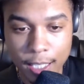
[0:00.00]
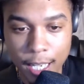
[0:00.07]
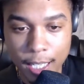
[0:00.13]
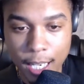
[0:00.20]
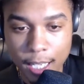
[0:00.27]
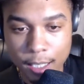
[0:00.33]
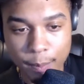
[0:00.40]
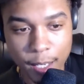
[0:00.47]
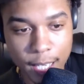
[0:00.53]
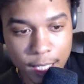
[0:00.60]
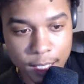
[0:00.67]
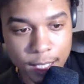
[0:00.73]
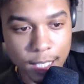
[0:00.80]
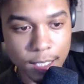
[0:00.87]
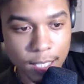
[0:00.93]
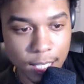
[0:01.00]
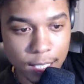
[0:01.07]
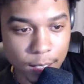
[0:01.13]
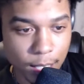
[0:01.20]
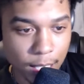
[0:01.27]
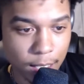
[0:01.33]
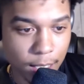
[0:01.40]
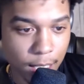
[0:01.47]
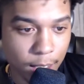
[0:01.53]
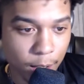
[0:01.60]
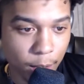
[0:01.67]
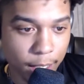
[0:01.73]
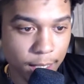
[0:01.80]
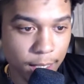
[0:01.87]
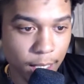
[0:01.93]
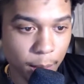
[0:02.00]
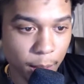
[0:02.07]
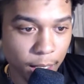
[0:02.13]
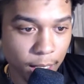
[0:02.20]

that that's man that's that's that's that's that's a great thing, man.